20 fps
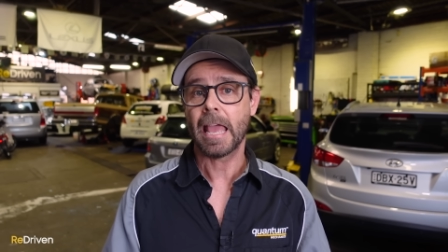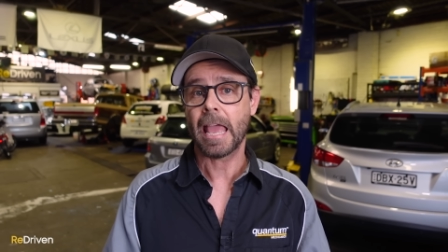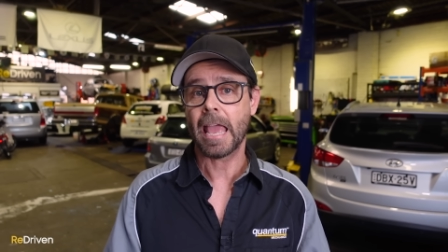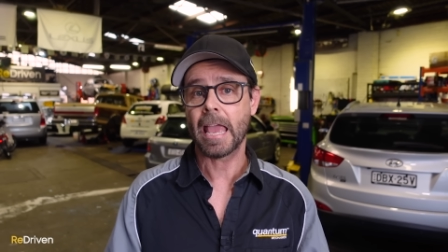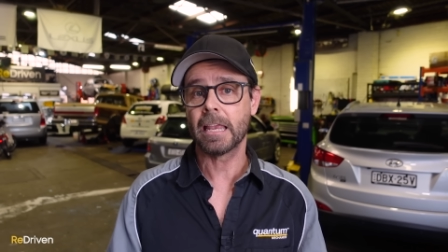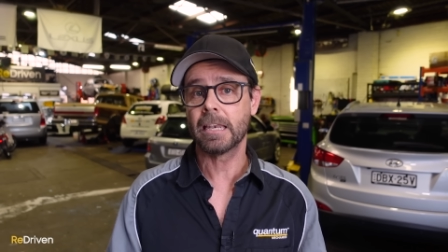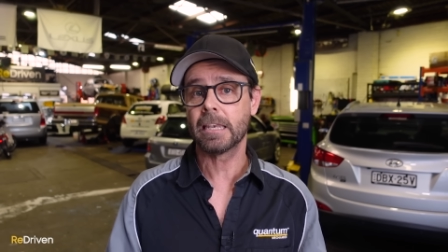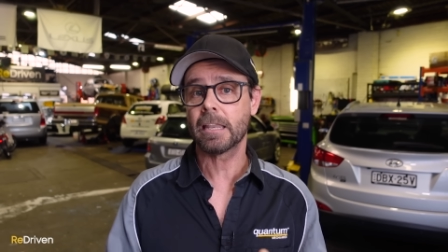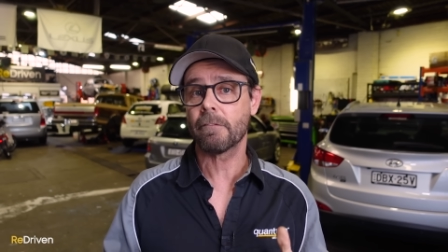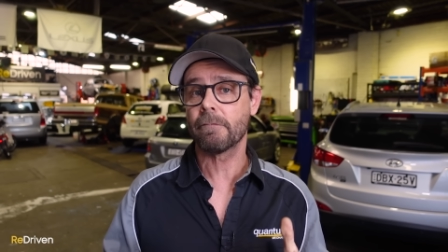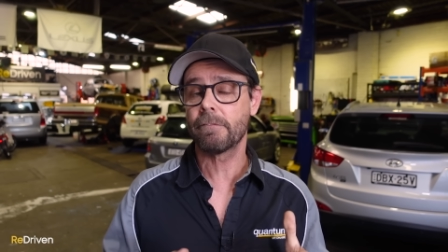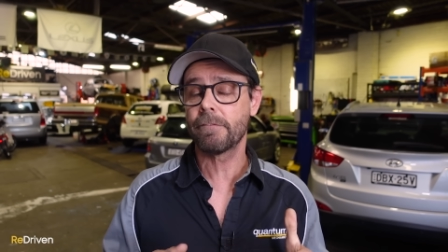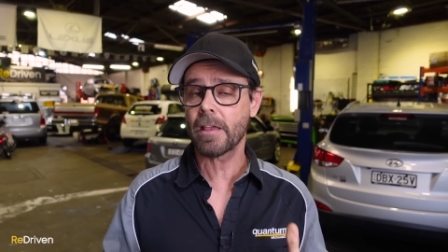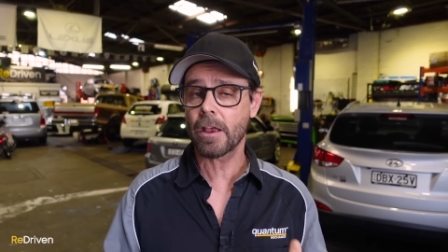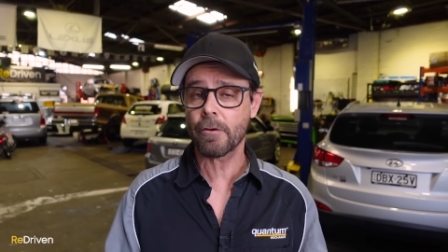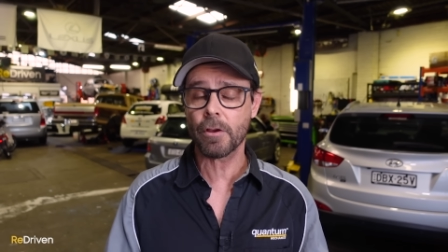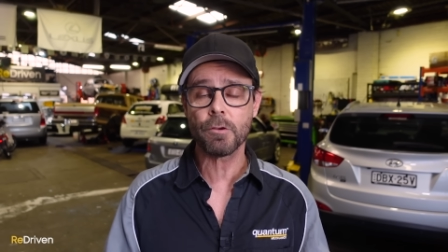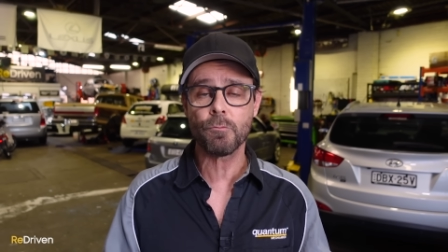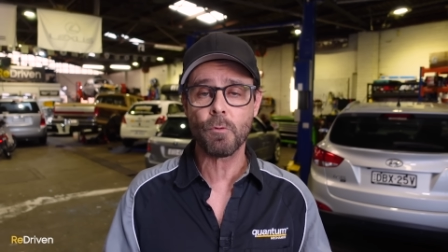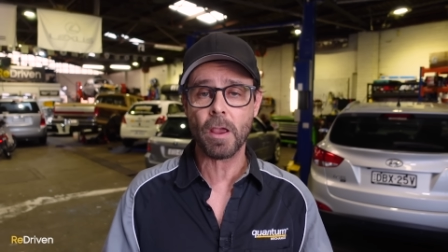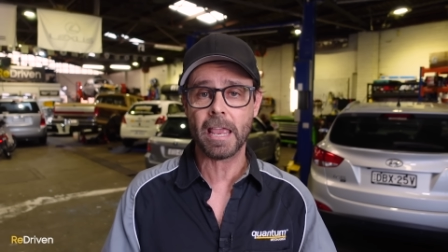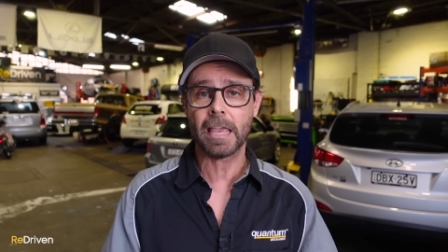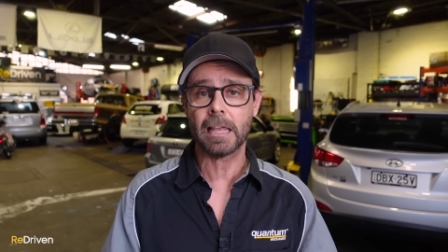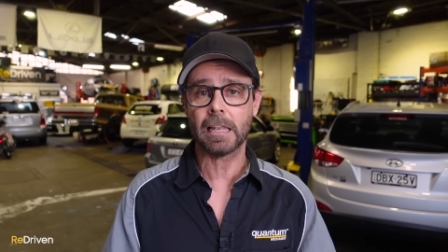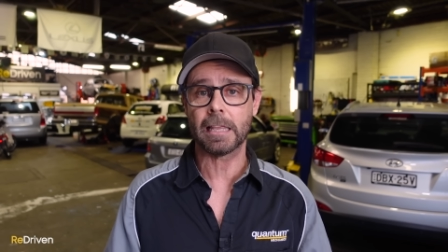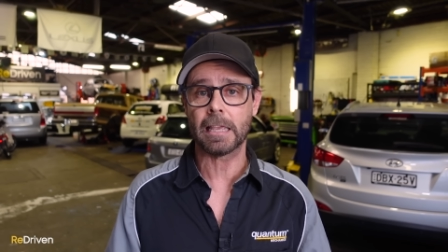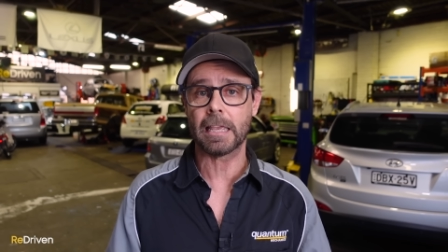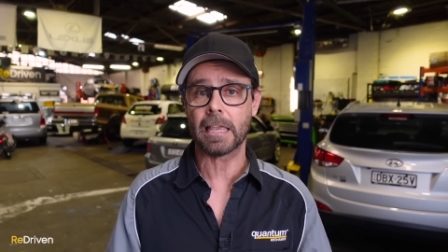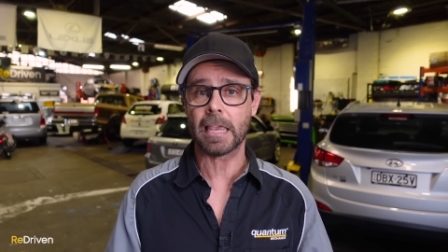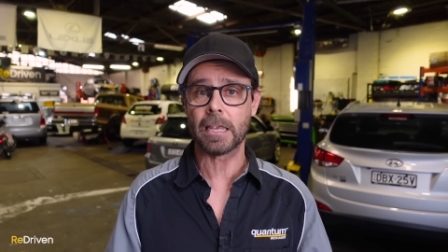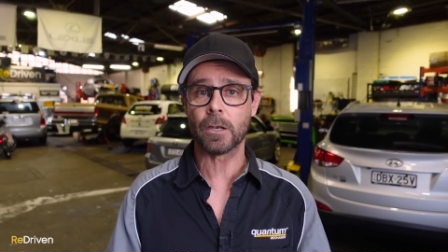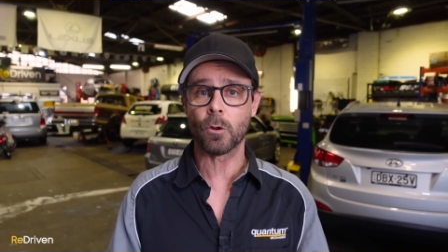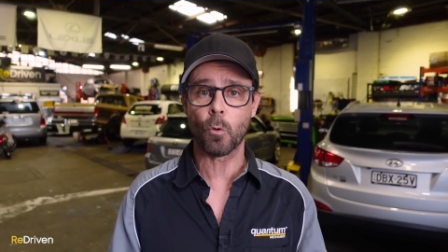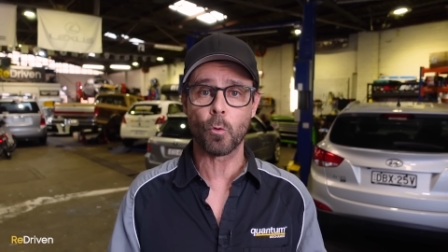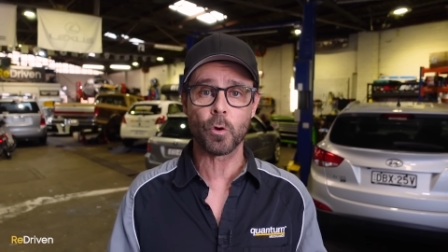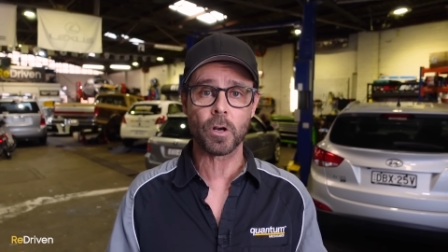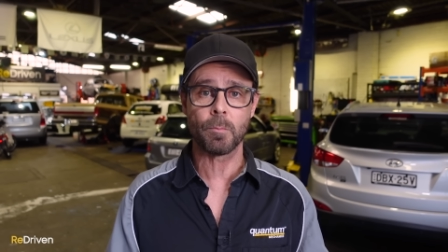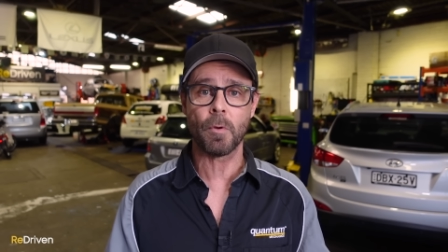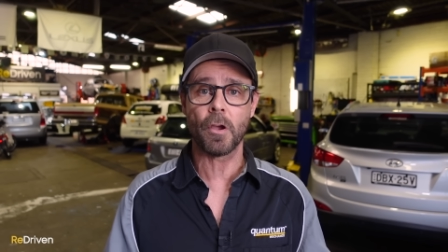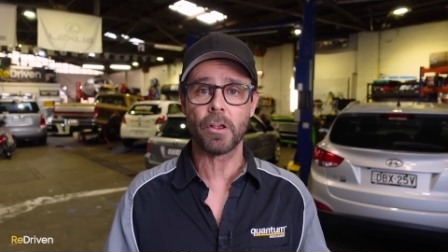And very rarely in
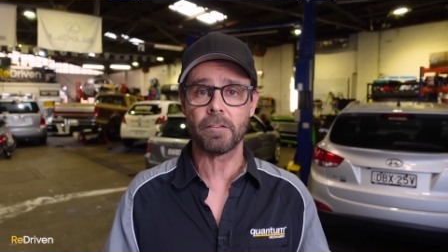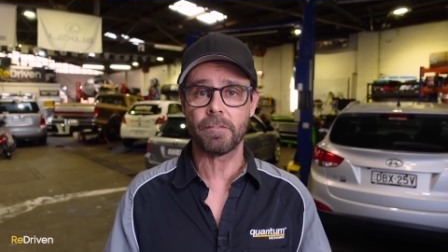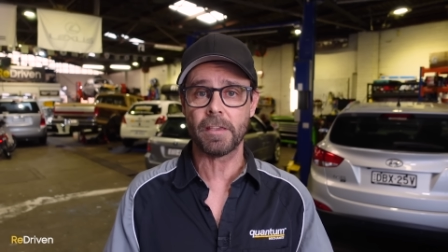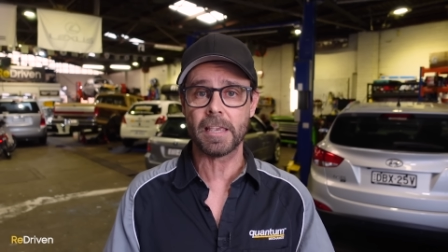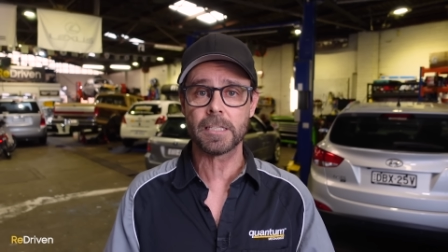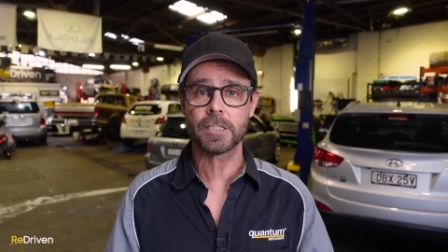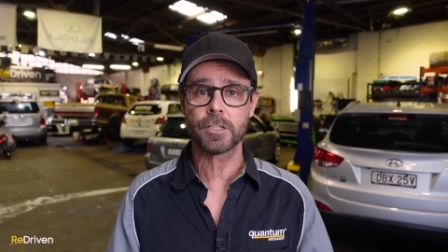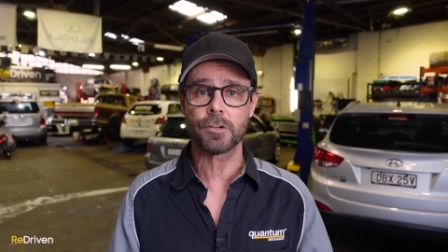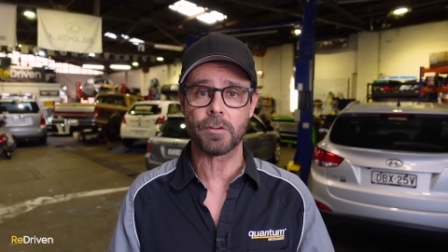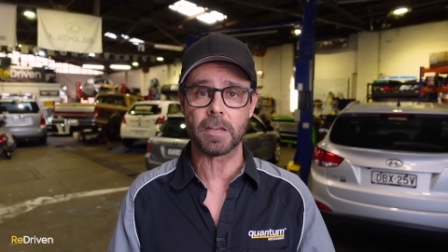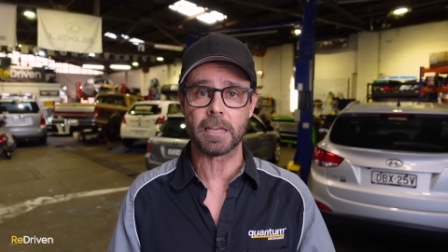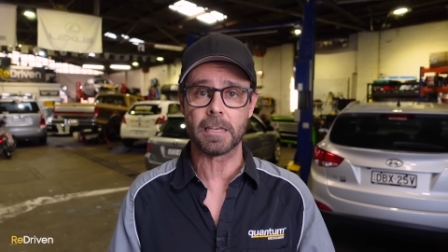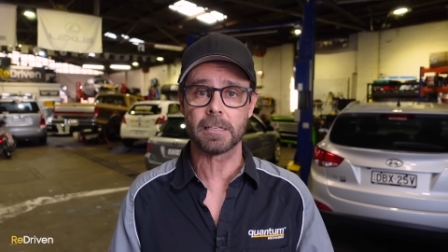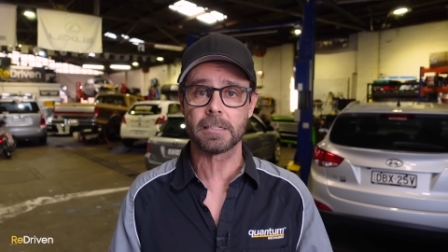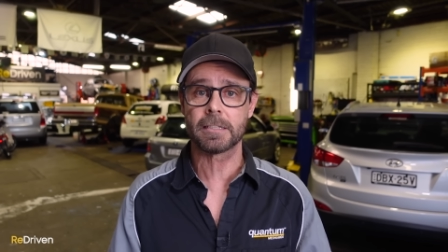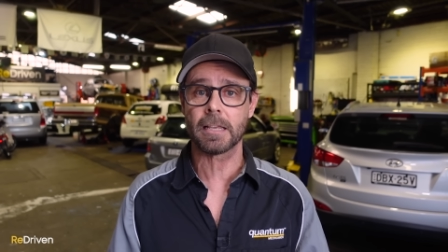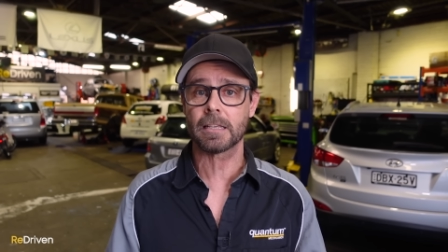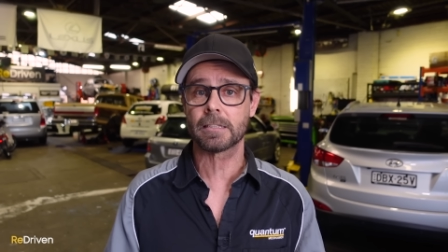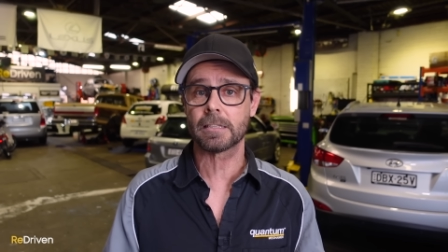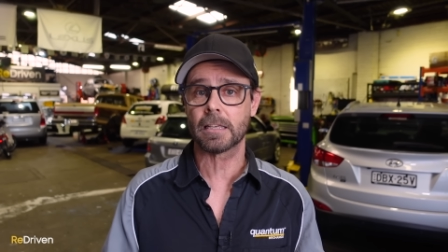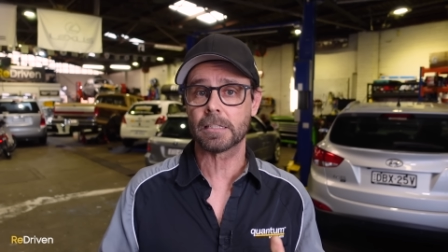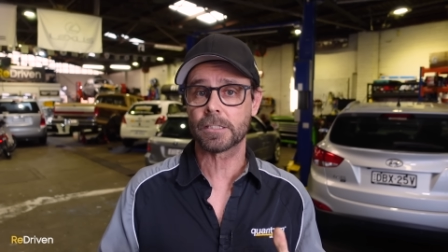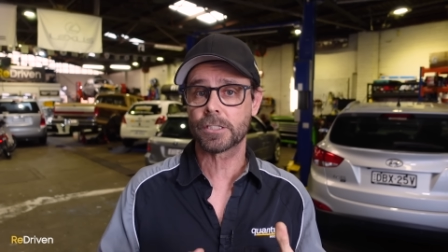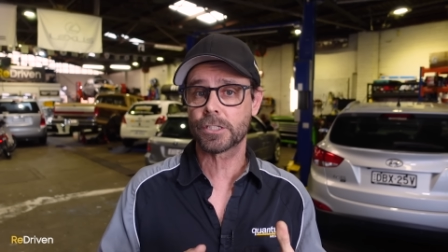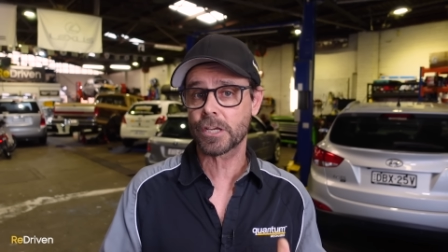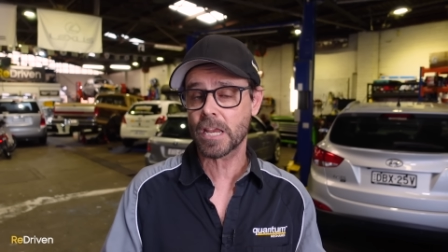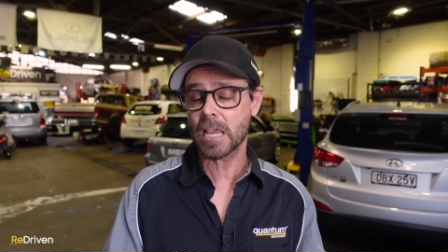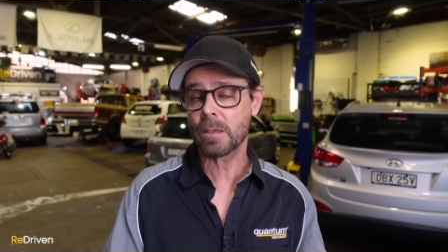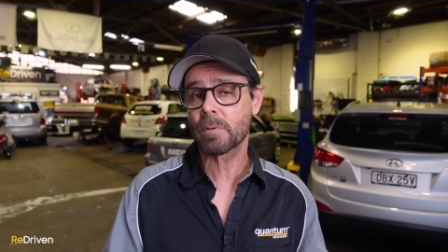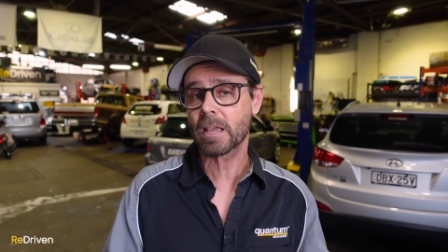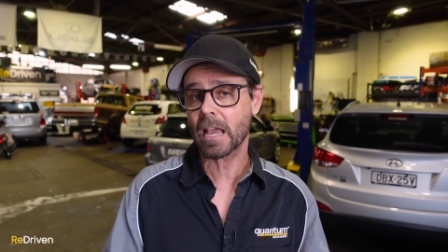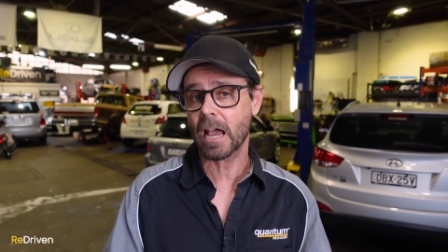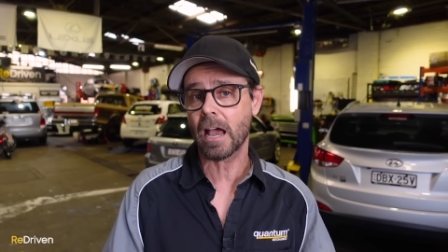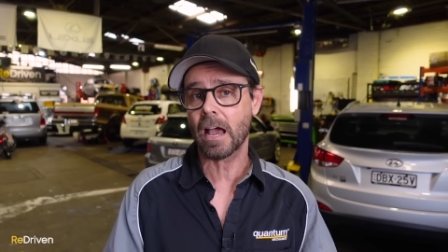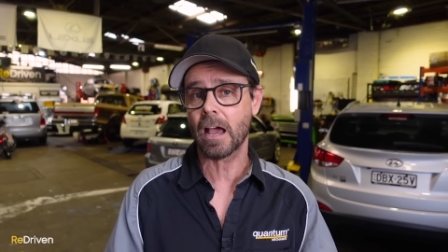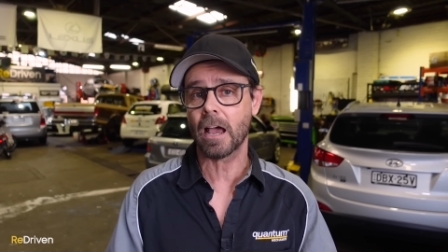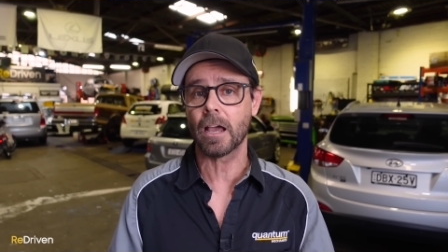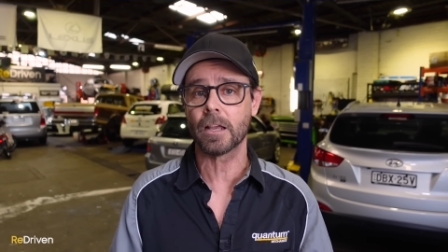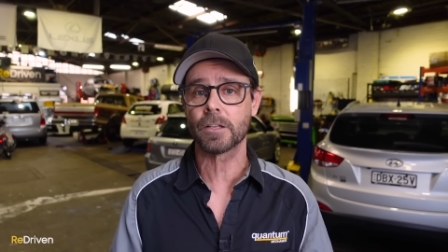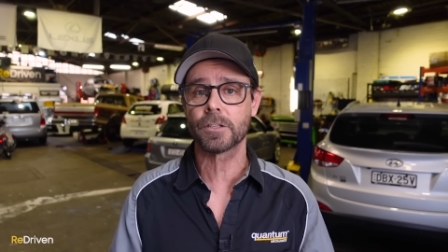automotive history does a cheap
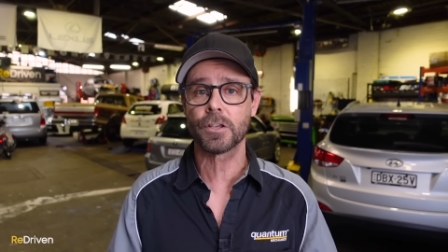car